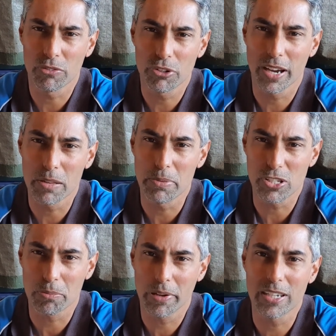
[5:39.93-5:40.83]
a few other bits
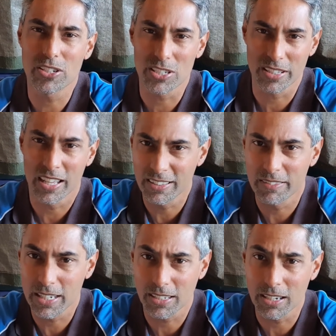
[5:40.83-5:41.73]
and pieces, and then
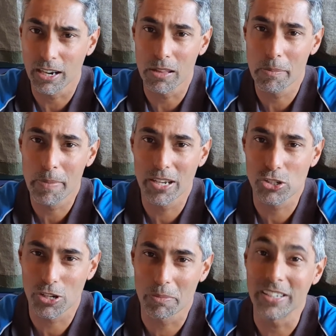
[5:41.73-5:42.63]
it can go to the paint shop.